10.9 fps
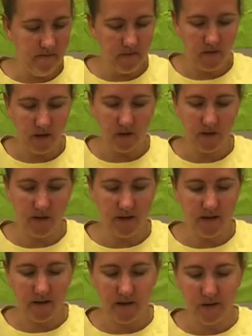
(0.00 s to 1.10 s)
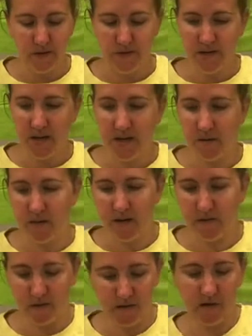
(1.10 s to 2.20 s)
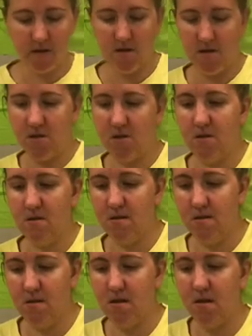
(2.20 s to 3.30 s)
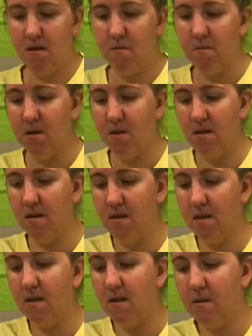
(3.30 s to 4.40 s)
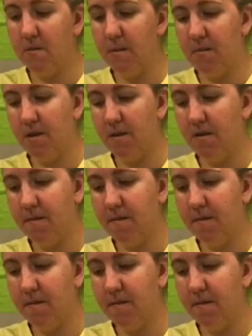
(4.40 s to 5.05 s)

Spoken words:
Okay, now that we've shaken it back and forth, it should be a little bit better.